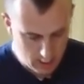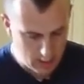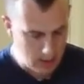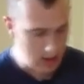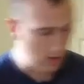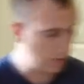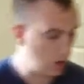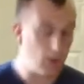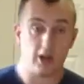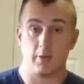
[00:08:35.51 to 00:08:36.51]
Now I'm going to
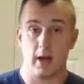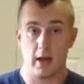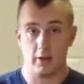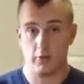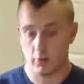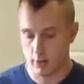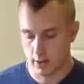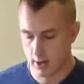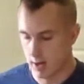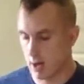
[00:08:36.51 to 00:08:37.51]
wash my hands real quick
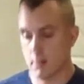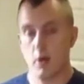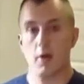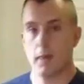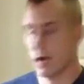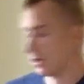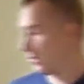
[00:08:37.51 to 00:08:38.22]
again. I'll be right back.